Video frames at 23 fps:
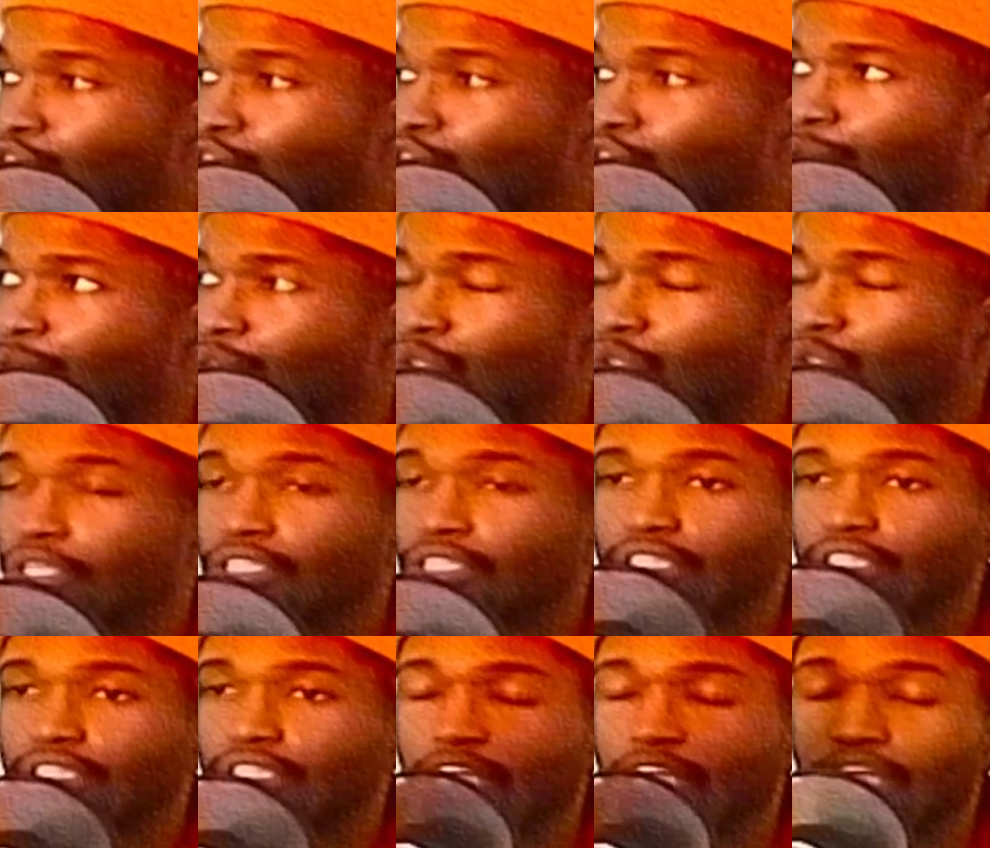Shorts.
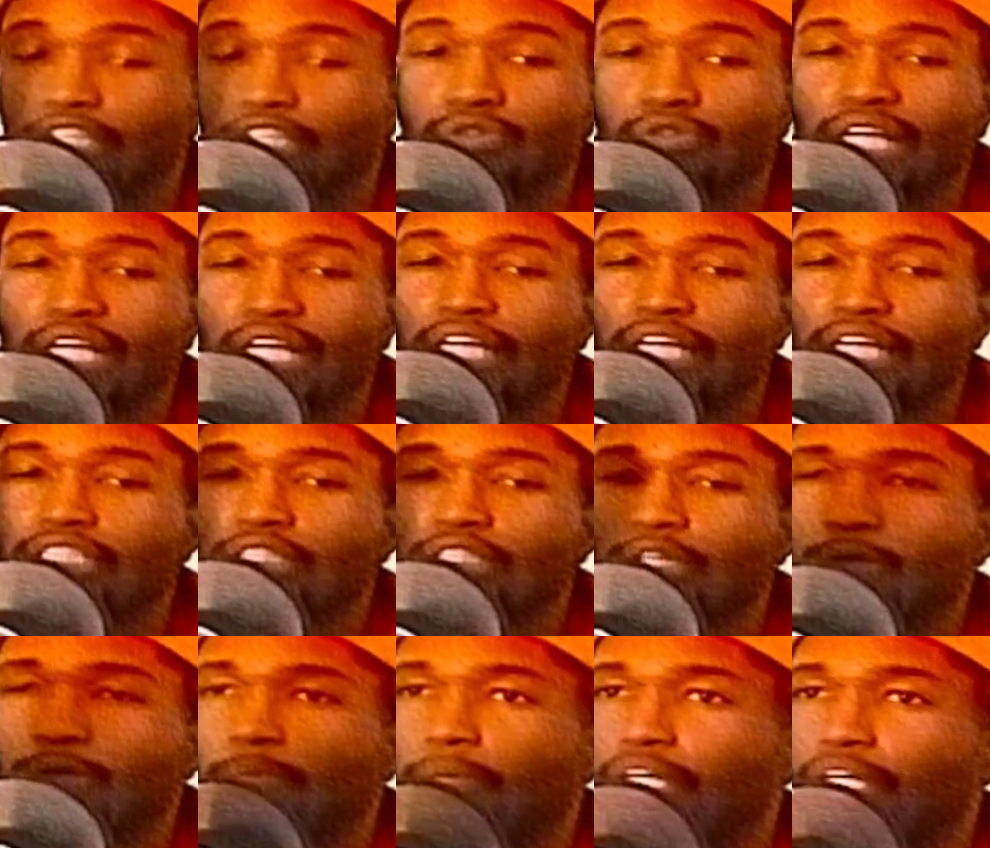Thank you guys so
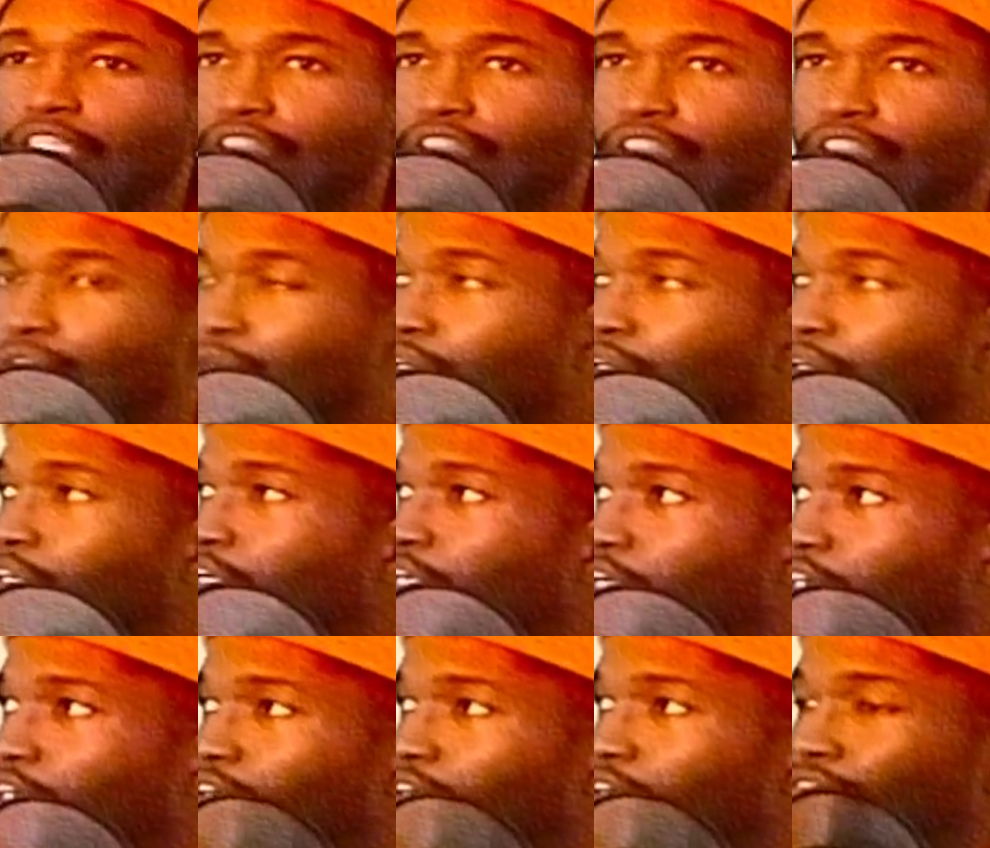much for
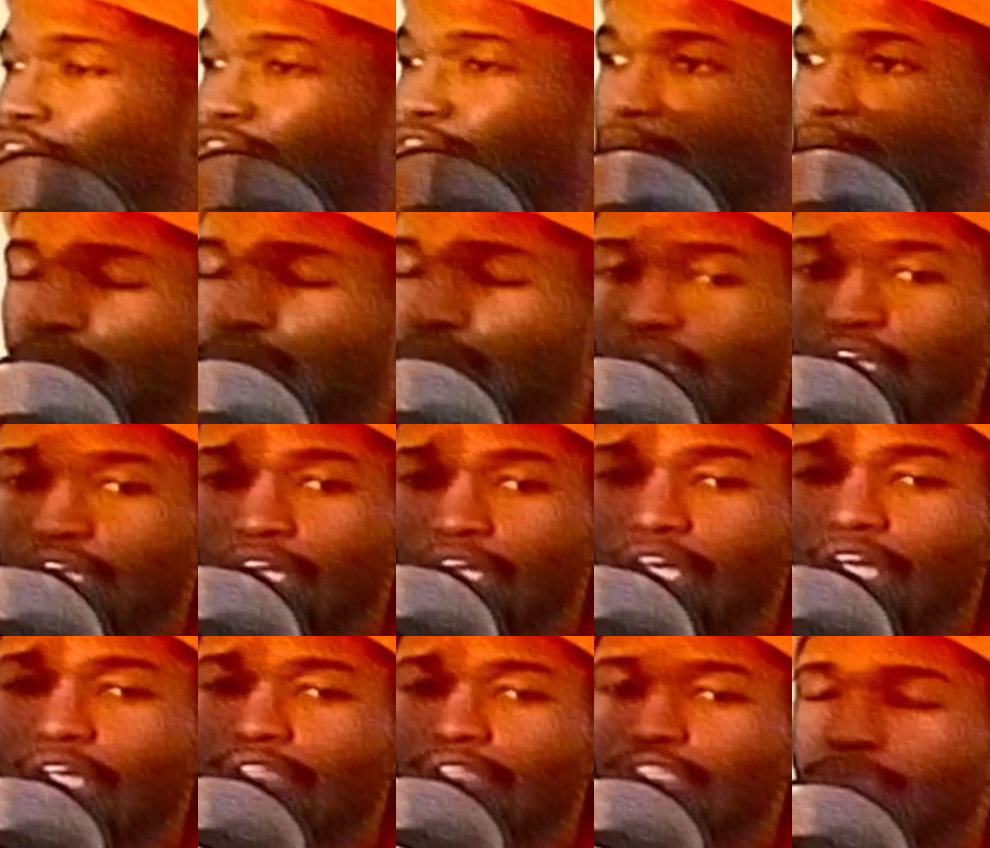funding and
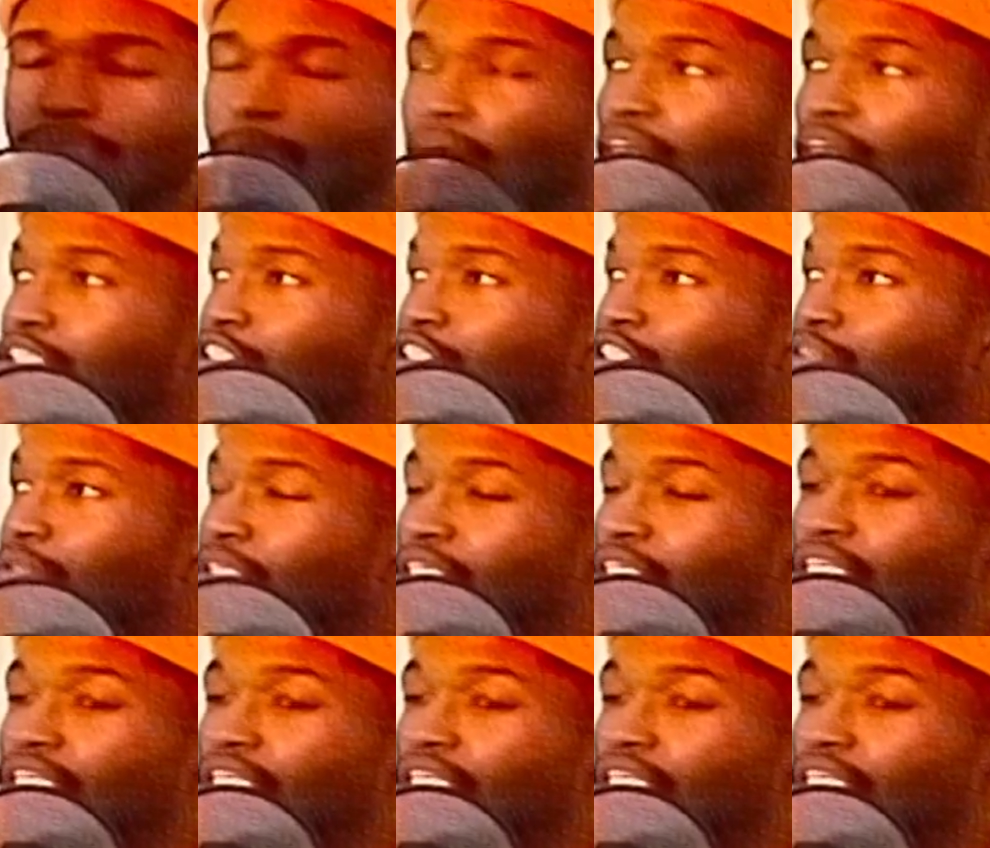sponsoring